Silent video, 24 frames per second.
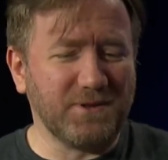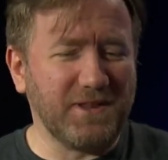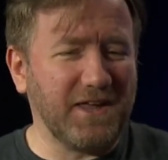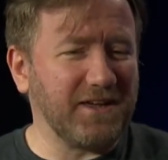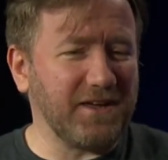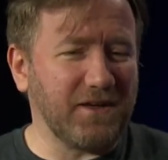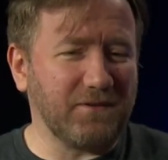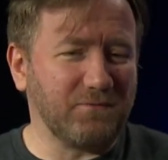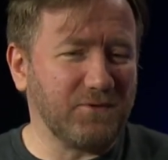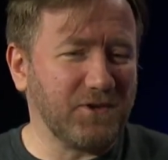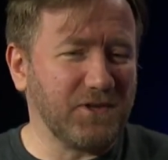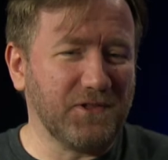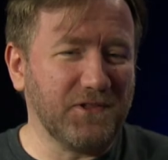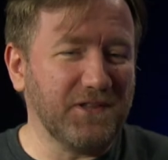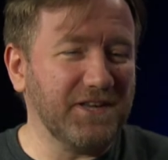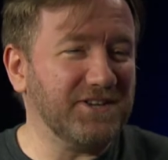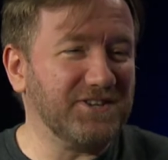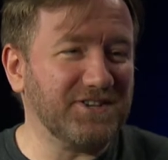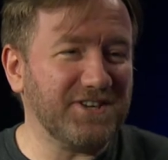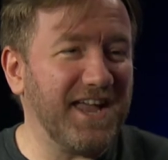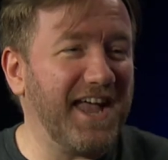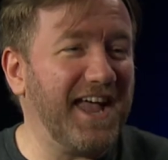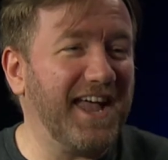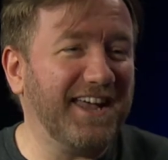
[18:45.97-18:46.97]
like a
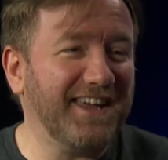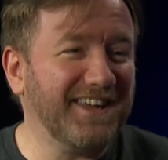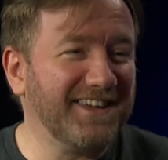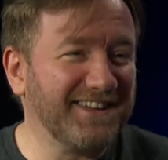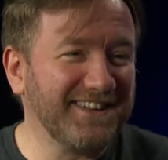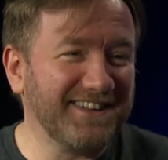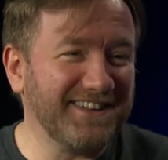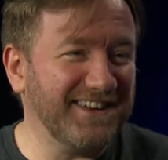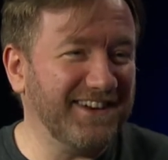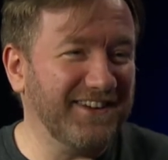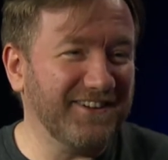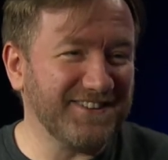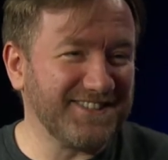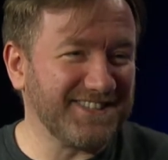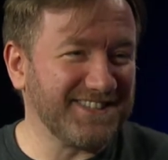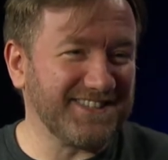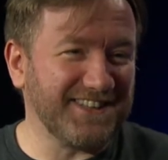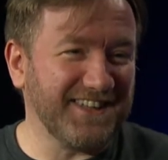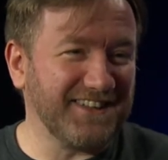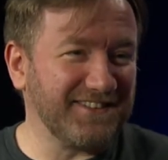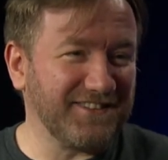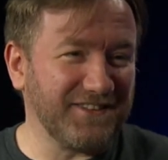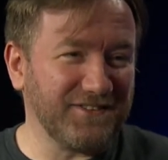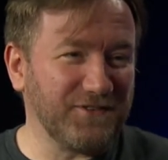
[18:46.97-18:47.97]
cliche, you know, it's
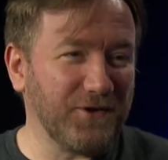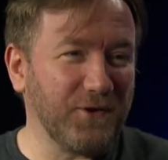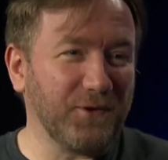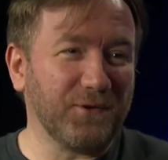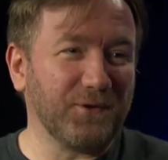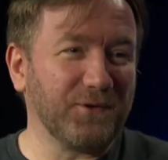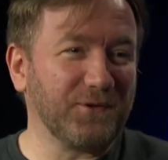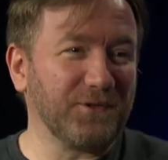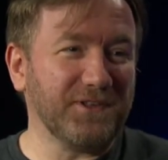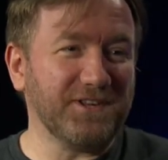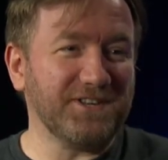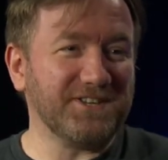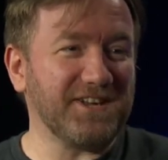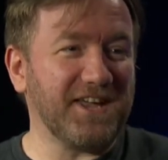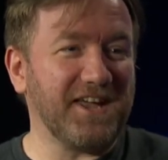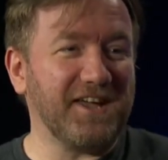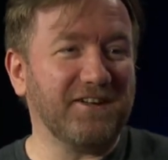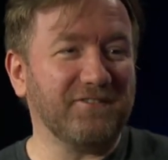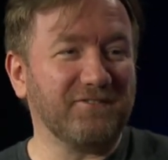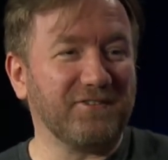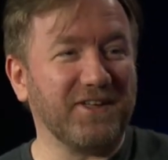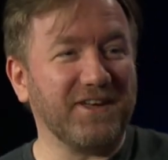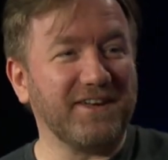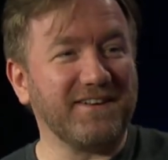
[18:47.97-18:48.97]
like the total cliche
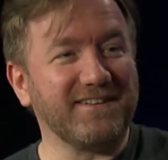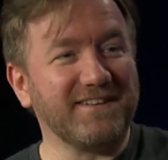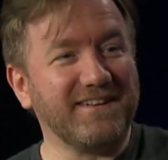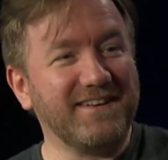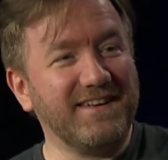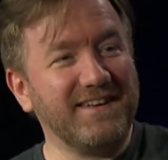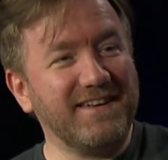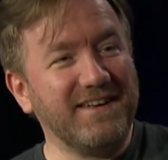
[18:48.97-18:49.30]
of like